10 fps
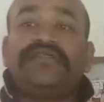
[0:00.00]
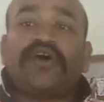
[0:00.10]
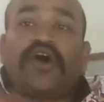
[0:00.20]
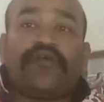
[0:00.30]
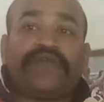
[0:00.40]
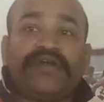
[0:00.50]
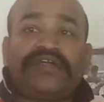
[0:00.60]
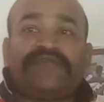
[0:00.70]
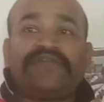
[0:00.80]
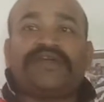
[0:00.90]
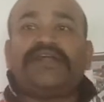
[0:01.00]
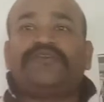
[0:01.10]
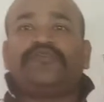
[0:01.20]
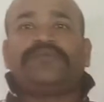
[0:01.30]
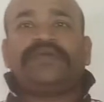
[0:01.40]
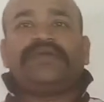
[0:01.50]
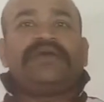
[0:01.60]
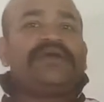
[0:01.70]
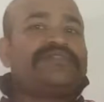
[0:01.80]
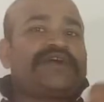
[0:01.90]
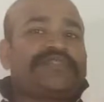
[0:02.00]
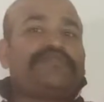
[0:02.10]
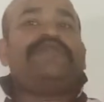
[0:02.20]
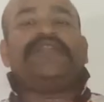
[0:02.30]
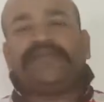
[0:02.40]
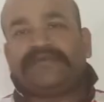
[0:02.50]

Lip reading: often difficult to be successfully.